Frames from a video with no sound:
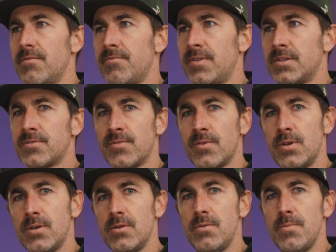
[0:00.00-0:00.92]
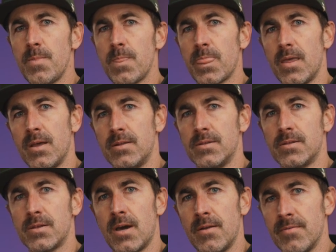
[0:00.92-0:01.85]
fits for you, and
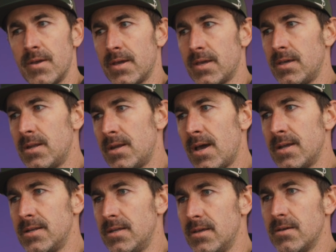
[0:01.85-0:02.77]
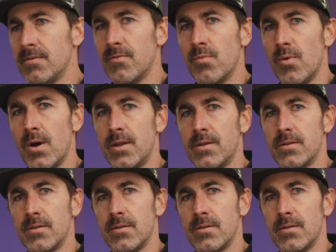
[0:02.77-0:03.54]
just kind of like get an idea of what